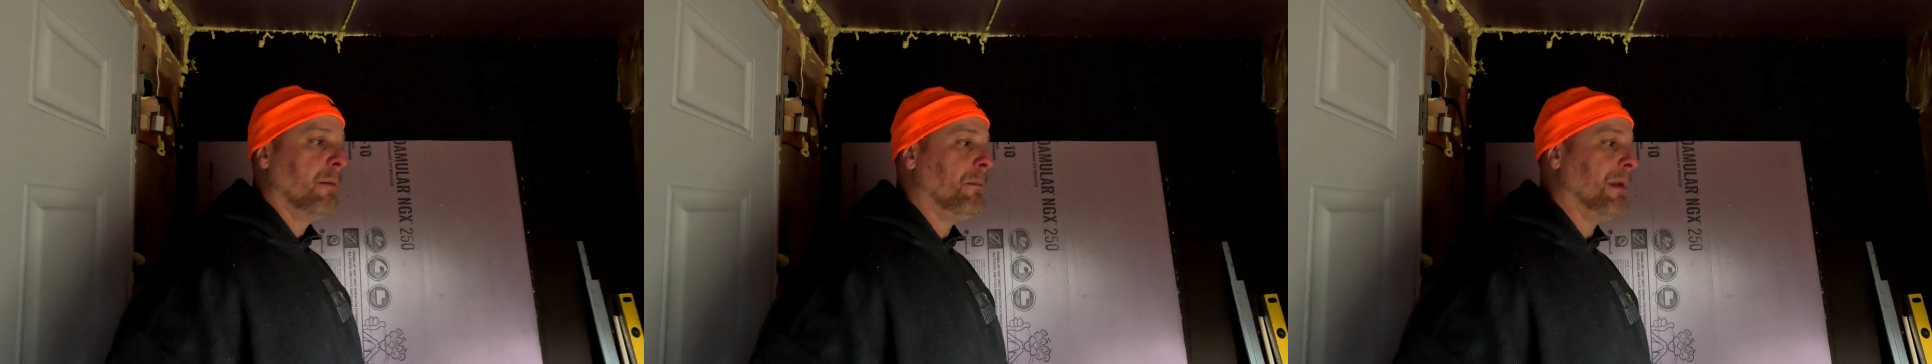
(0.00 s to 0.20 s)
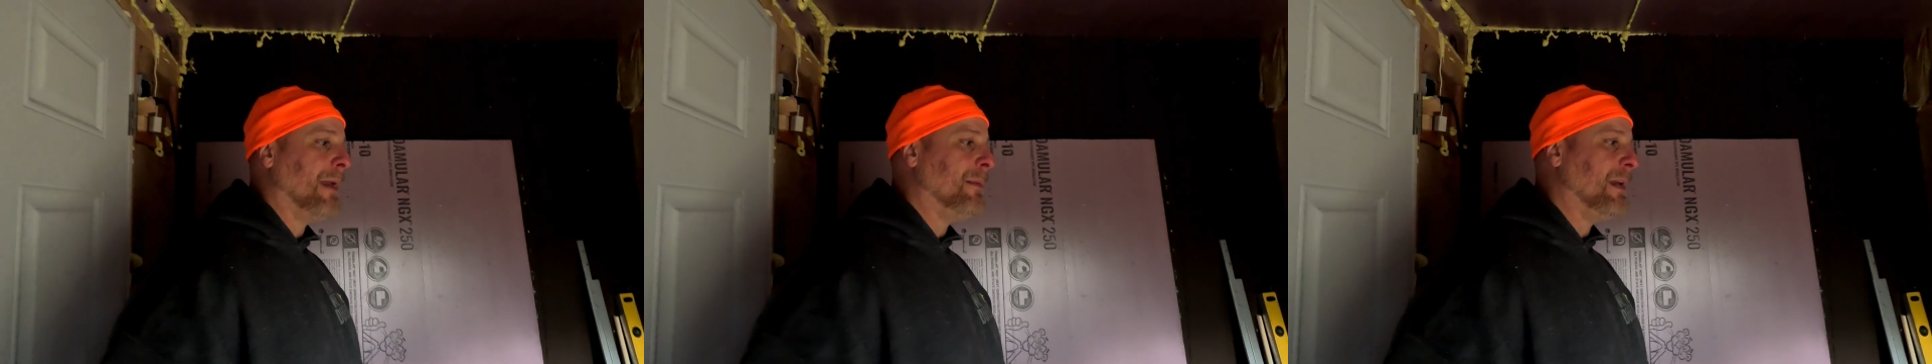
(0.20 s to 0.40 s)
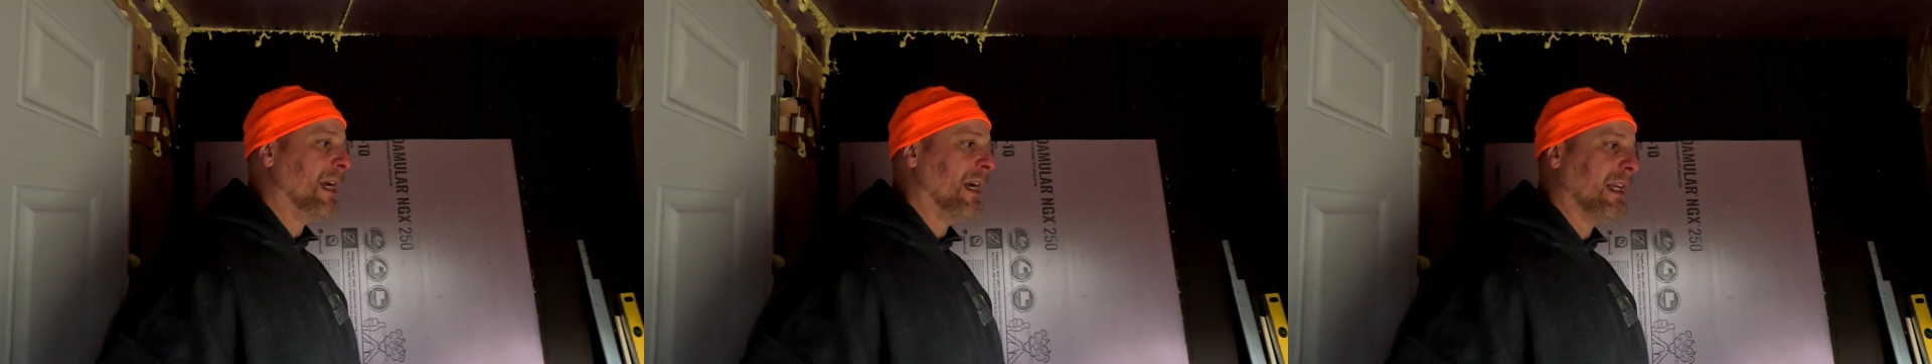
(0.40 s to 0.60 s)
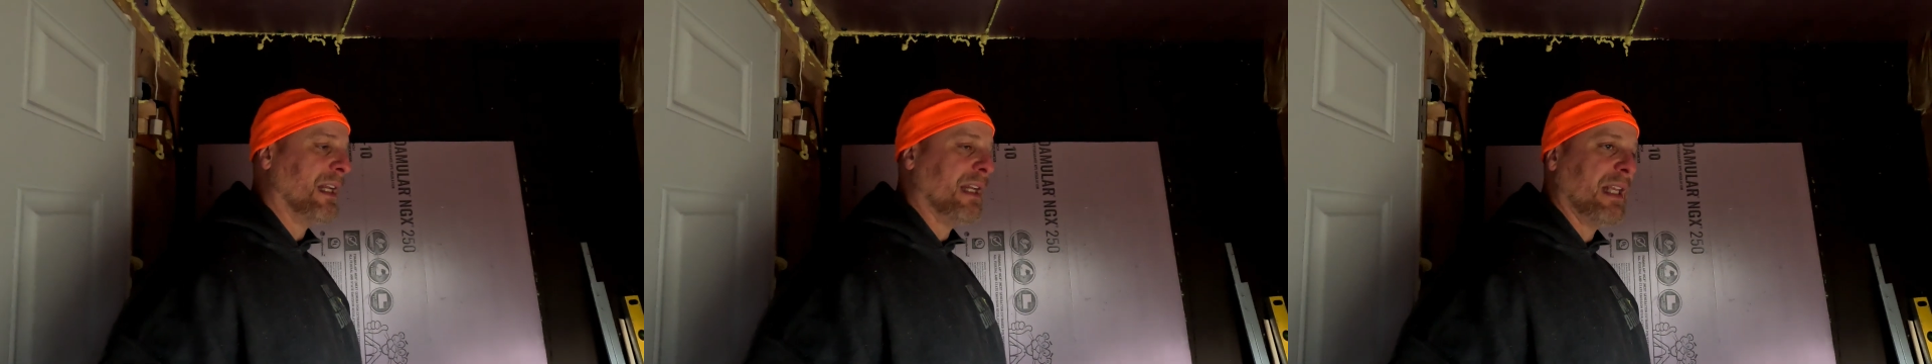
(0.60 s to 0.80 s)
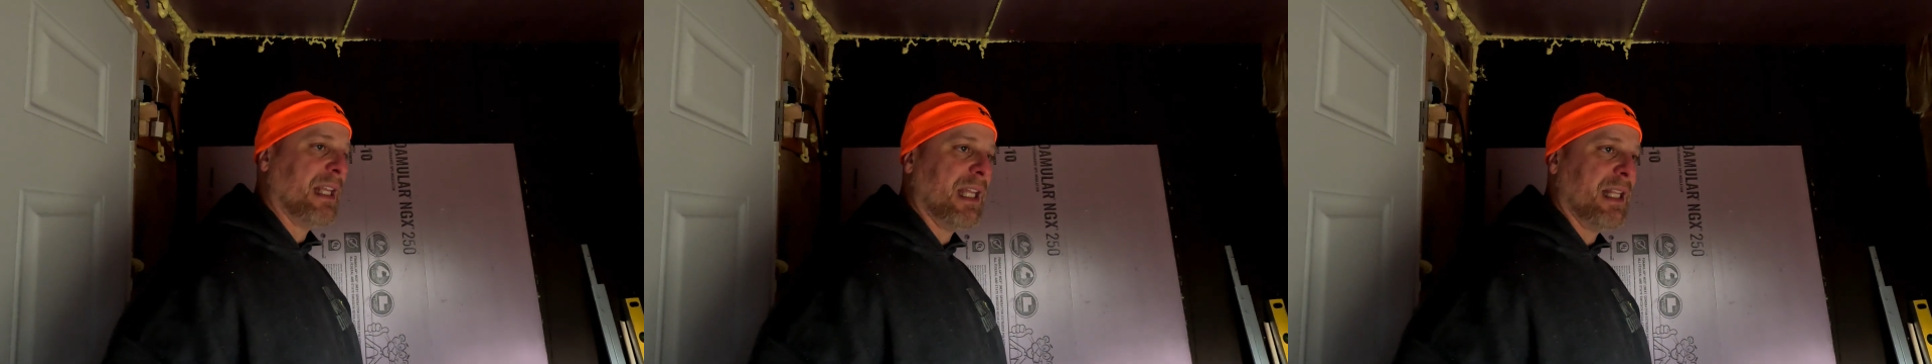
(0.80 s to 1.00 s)
Maybe I
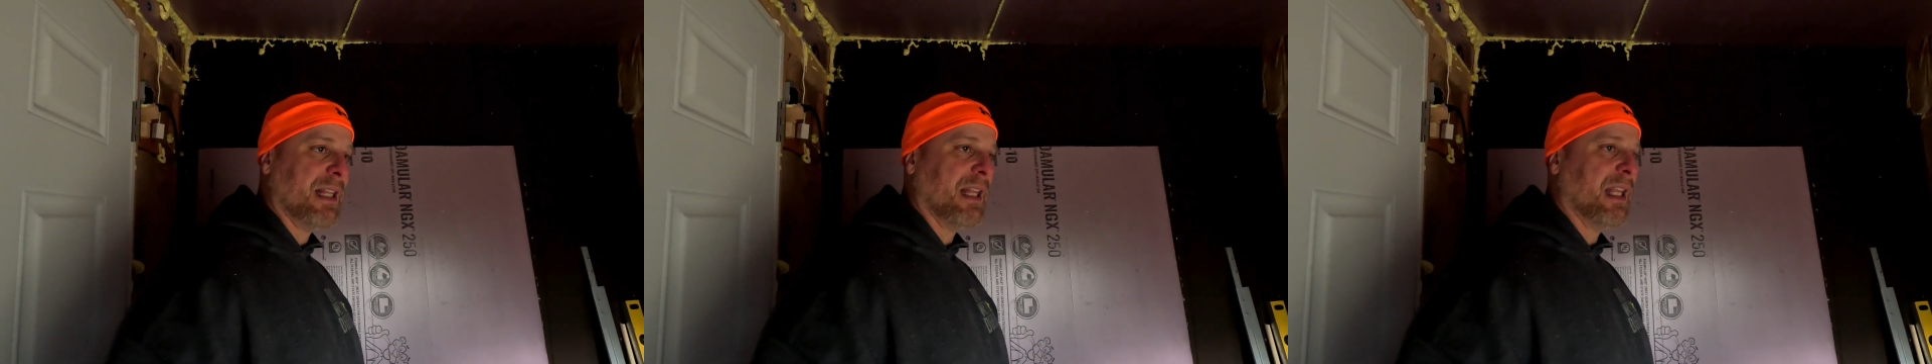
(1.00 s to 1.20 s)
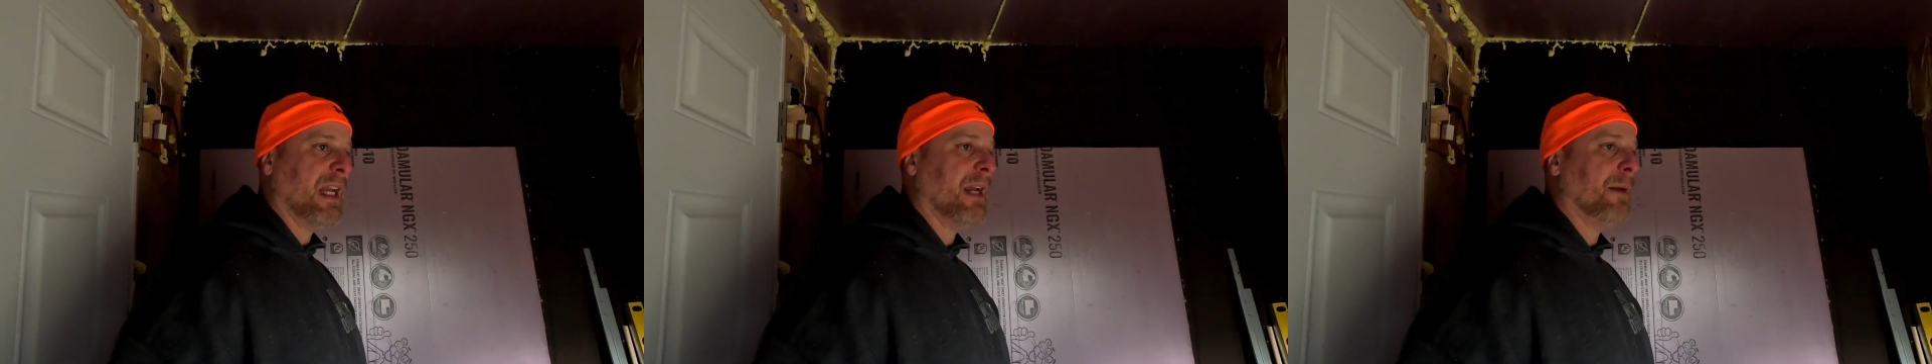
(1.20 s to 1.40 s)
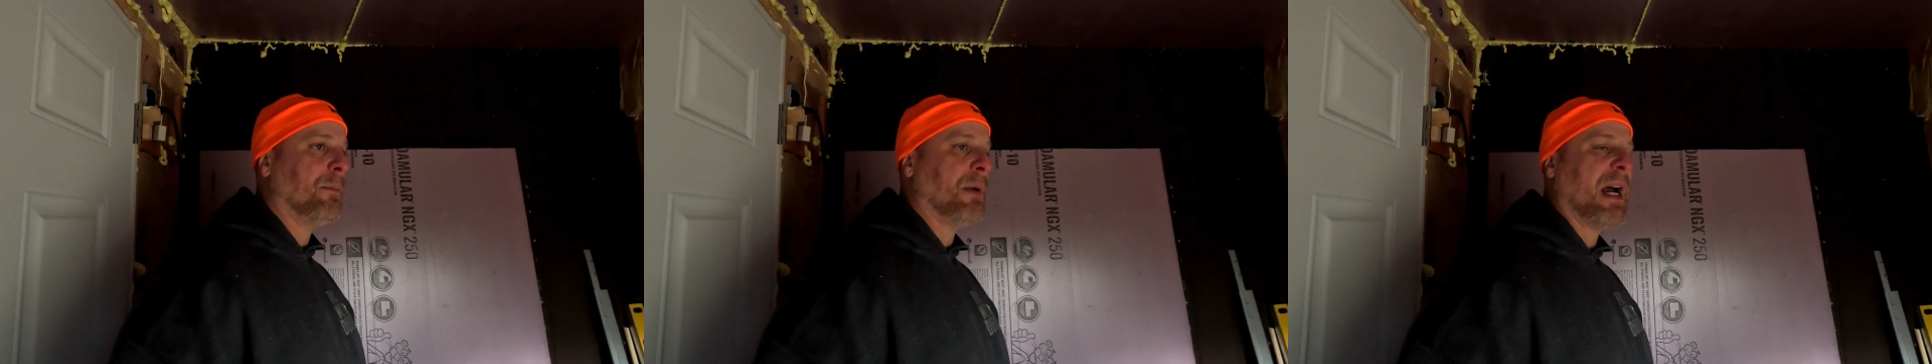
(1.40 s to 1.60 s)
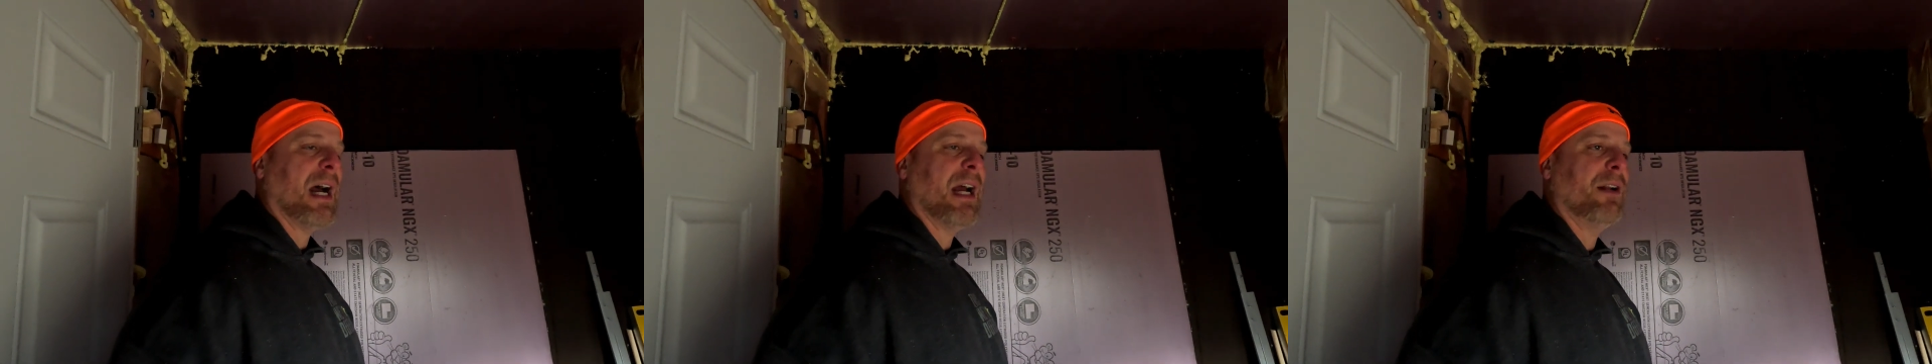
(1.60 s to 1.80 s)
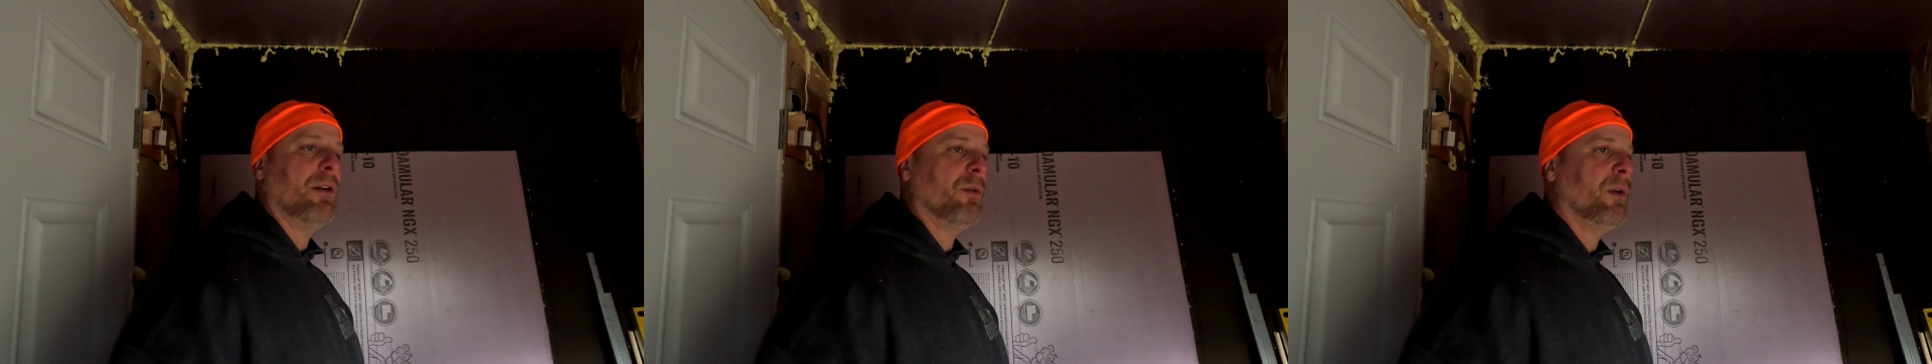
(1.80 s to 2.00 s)
get a heat lamp,
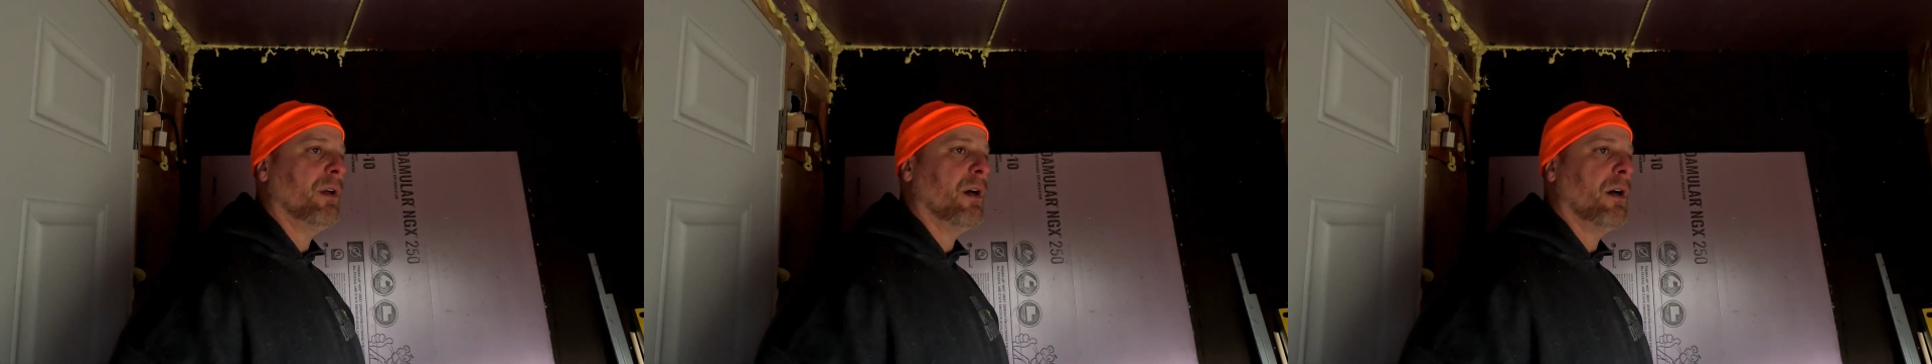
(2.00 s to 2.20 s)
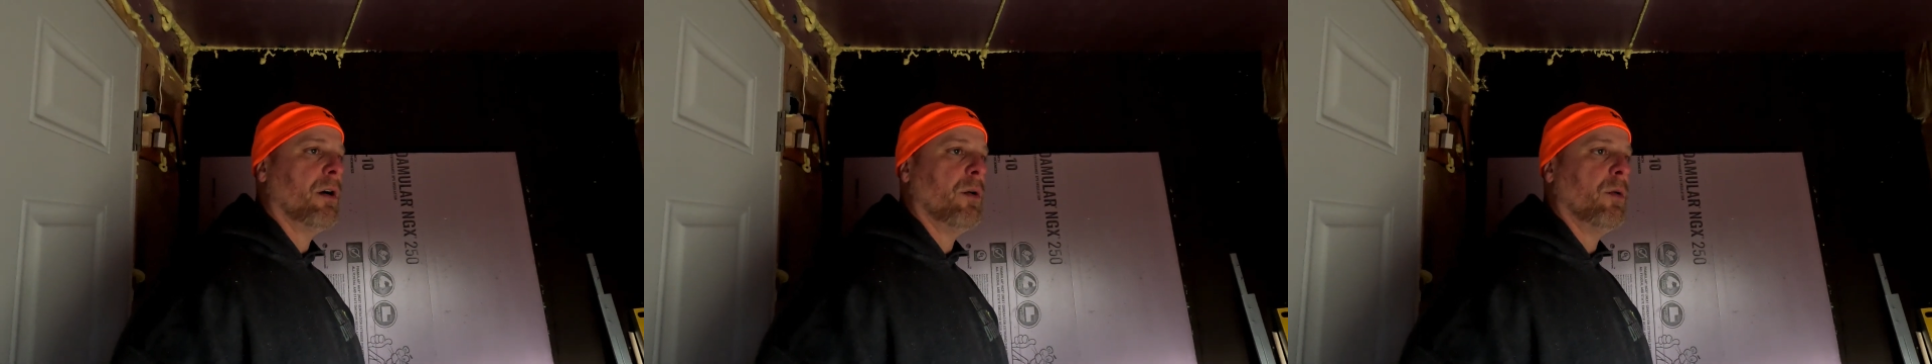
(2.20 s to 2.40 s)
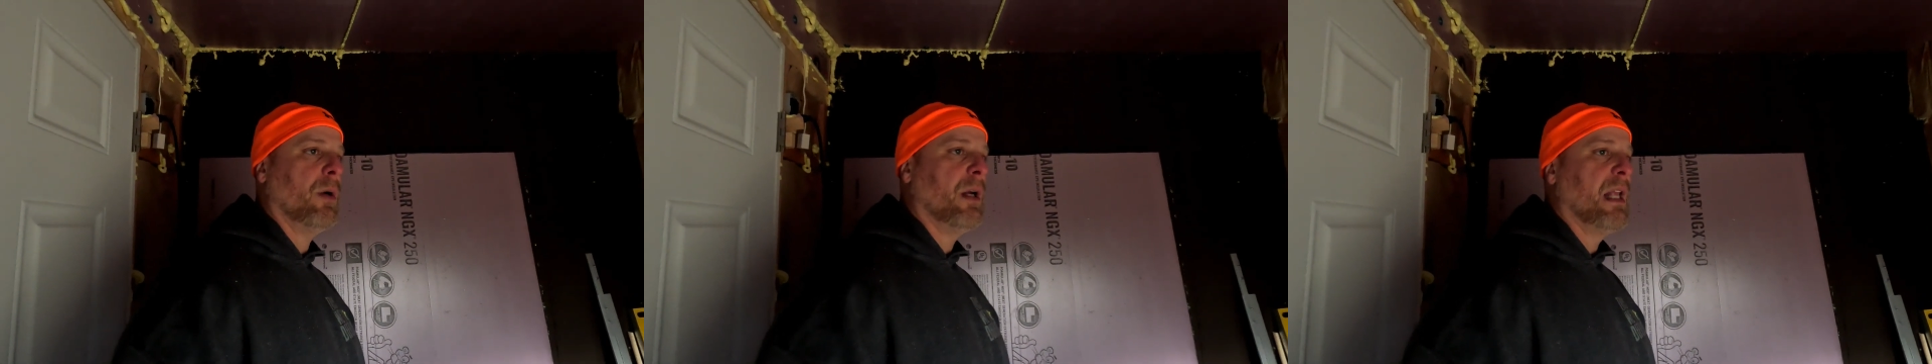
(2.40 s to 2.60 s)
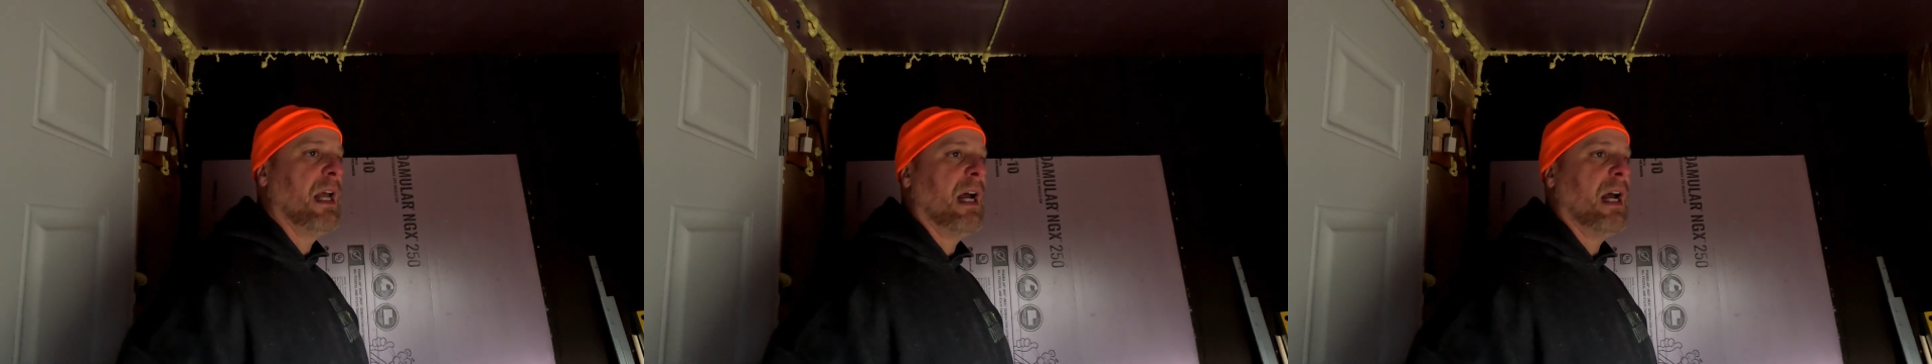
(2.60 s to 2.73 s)
I don't know.